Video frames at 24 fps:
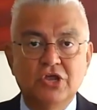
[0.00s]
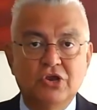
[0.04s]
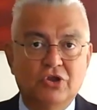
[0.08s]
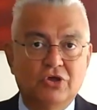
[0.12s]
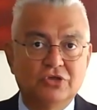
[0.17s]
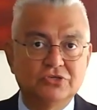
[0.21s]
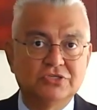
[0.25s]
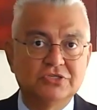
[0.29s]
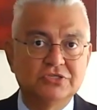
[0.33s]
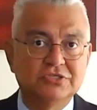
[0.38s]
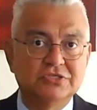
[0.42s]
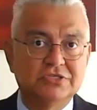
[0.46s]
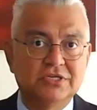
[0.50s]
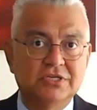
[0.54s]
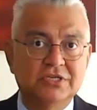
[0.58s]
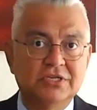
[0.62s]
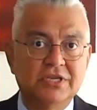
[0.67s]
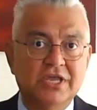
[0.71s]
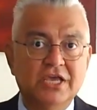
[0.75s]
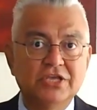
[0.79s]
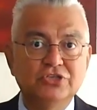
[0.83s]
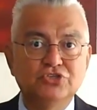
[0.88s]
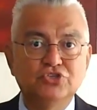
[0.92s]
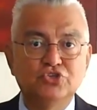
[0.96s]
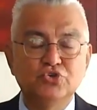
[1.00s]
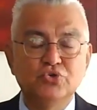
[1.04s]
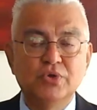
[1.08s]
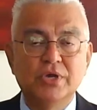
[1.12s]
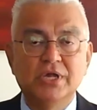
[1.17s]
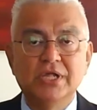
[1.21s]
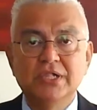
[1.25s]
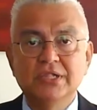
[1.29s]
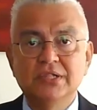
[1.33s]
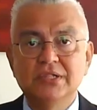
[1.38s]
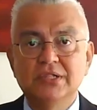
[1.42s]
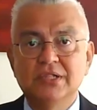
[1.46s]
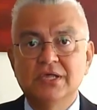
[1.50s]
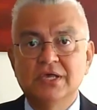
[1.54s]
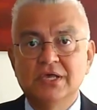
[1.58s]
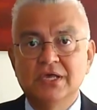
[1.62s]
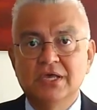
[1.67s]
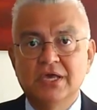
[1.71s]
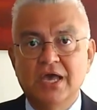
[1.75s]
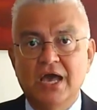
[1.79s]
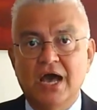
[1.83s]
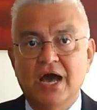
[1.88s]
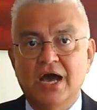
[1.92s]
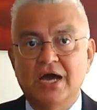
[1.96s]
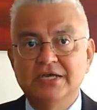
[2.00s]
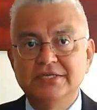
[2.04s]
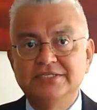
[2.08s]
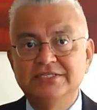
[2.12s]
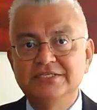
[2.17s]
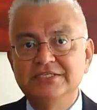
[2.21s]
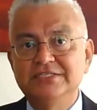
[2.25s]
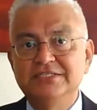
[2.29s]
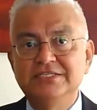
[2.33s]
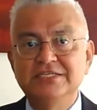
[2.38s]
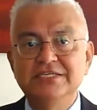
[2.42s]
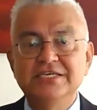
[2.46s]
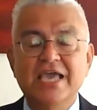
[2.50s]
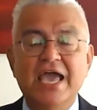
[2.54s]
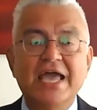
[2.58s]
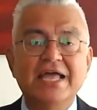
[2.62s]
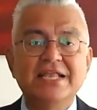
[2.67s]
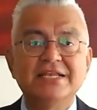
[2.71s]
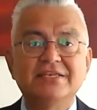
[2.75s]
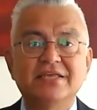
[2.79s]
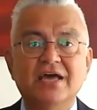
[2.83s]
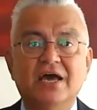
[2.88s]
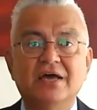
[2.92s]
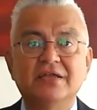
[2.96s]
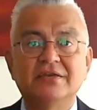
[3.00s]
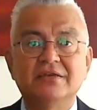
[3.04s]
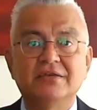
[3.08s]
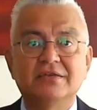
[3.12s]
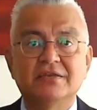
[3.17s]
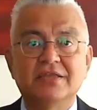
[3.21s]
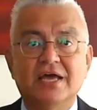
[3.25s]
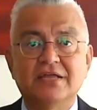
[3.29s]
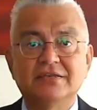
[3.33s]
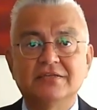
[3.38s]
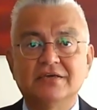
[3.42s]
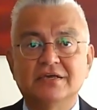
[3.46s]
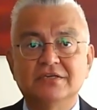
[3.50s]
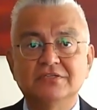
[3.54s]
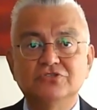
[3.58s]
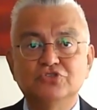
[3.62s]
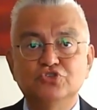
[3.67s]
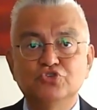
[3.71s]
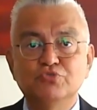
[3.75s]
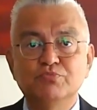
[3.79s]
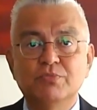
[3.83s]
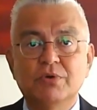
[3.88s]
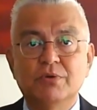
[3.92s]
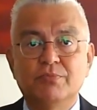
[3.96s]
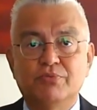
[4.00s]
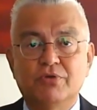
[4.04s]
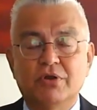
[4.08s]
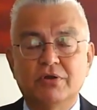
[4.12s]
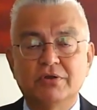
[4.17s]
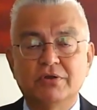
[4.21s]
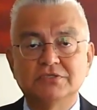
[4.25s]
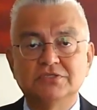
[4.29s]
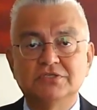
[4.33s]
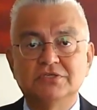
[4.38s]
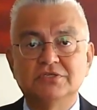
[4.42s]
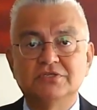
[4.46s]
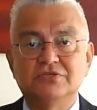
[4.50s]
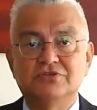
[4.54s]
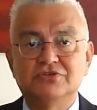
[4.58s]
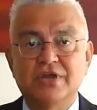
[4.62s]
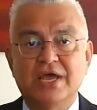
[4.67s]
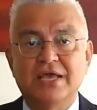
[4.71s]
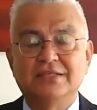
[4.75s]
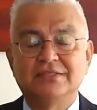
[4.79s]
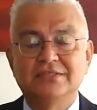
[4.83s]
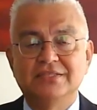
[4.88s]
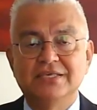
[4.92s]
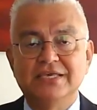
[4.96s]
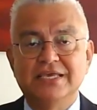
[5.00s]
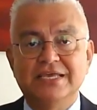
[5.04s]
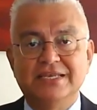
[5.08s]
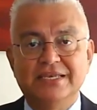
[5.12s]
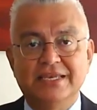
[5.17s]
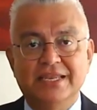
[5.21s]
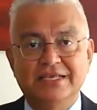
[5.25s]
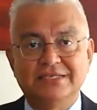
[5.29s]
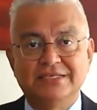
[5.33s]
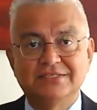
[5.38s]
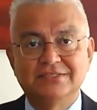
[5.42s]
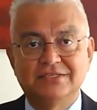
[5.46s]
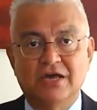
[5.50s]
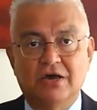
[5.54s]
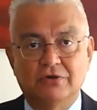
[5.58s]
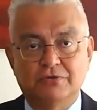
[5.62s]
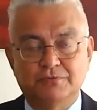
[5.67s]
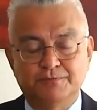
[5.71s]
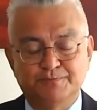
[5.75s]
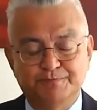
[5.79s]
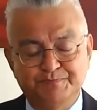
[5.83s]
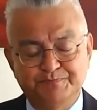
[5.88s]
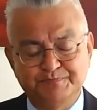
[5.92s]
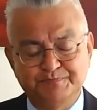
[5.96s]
Losses in HUL, ITC, and Tata Consumer Products dragged the index down.